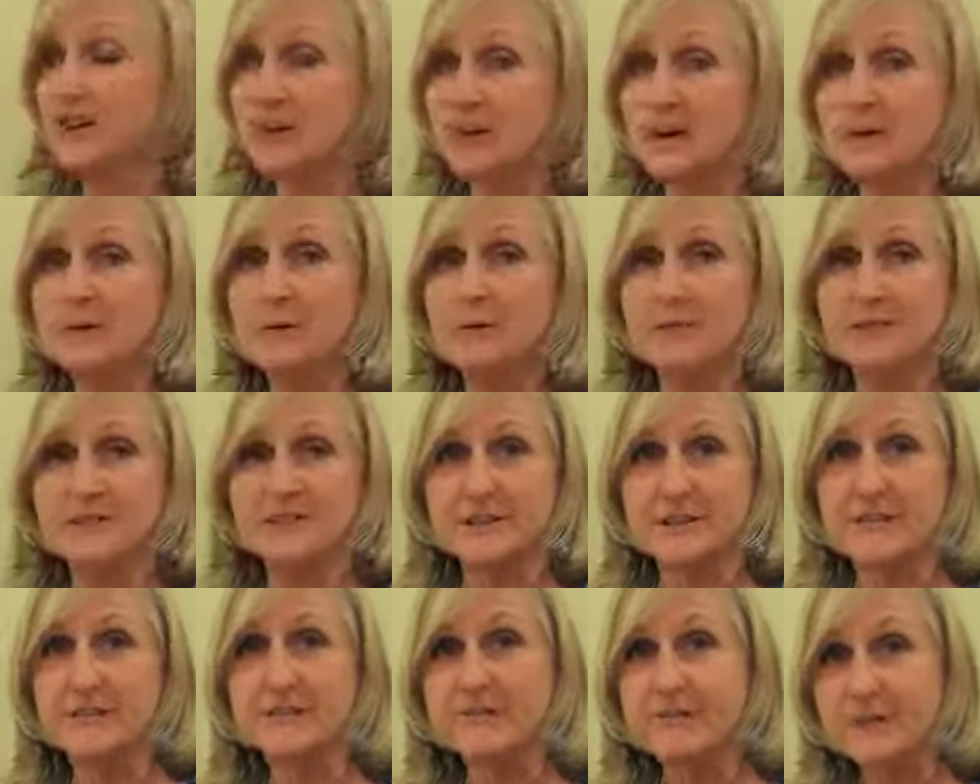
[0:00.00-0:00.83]
know it was
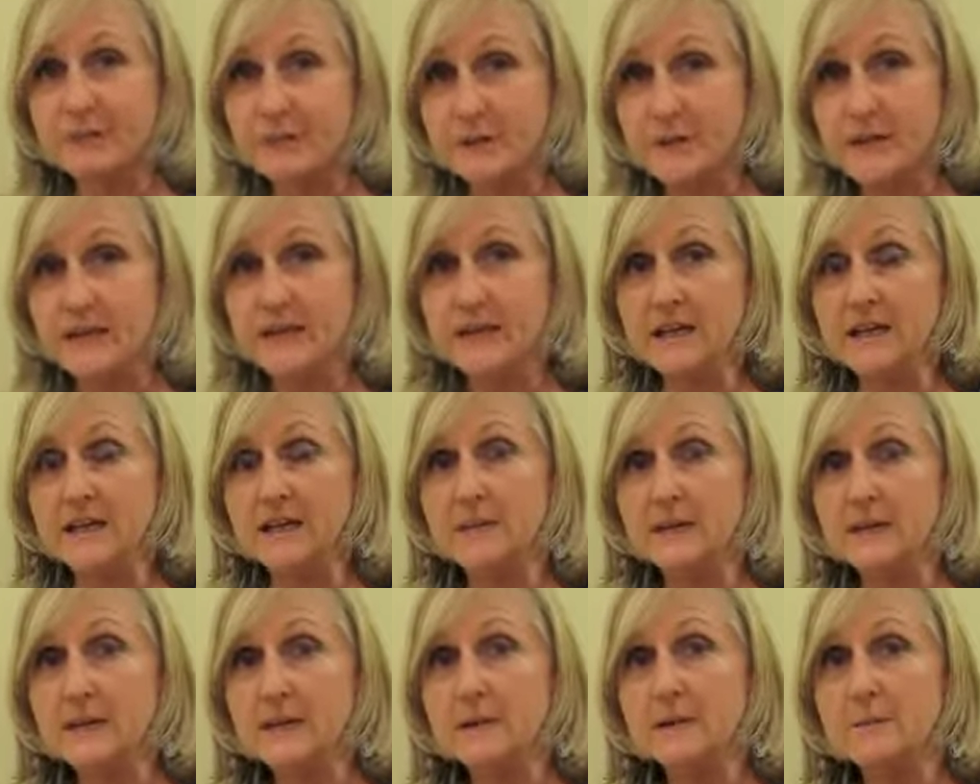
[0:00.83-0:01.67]
a free
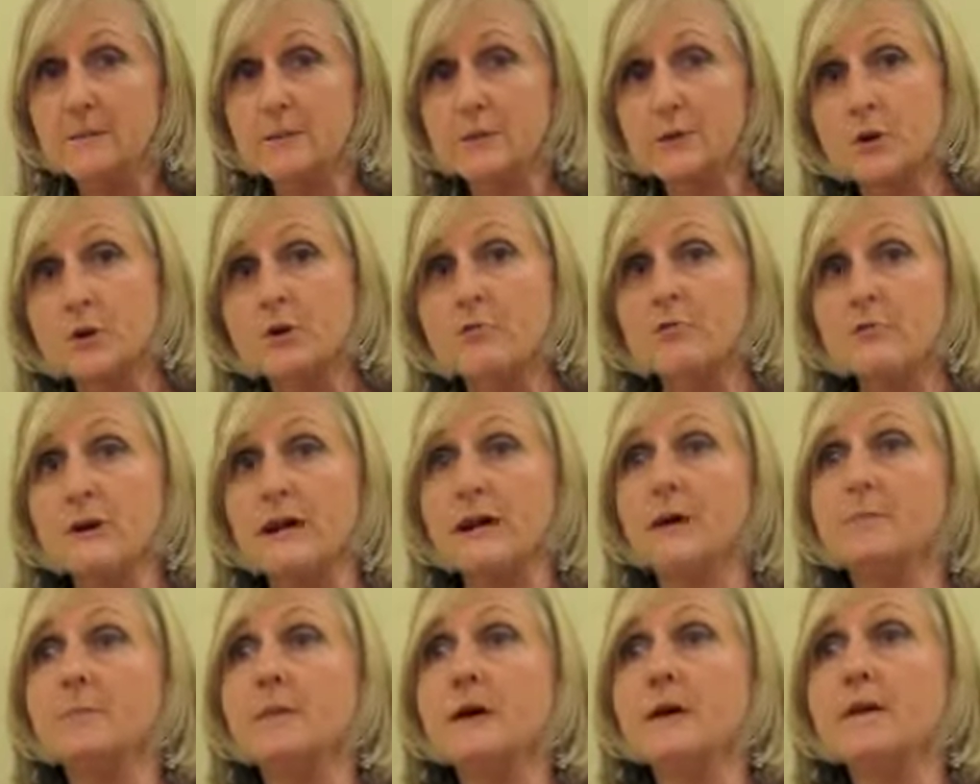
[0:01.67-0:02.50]

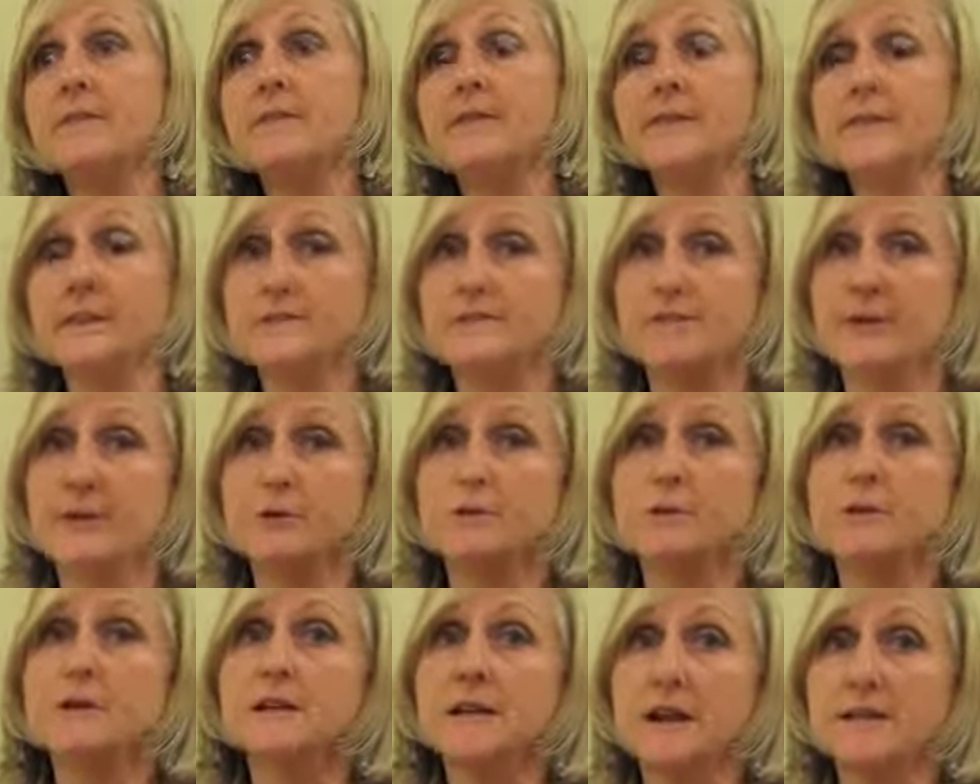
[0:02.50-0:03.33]
program that the
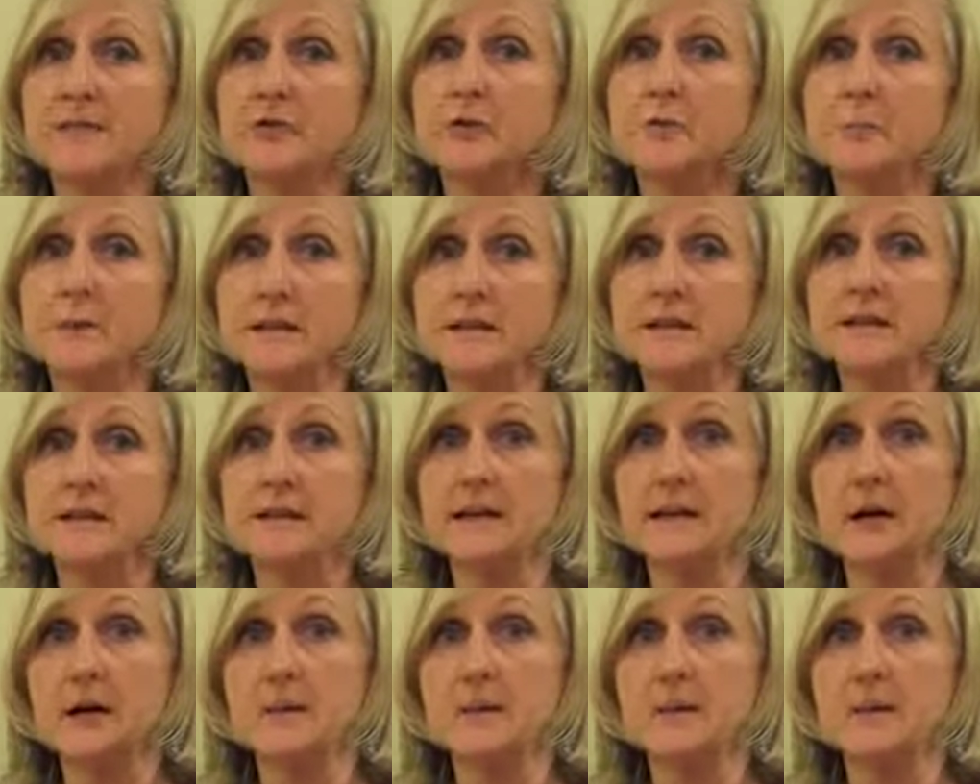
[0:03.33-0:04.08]
federal government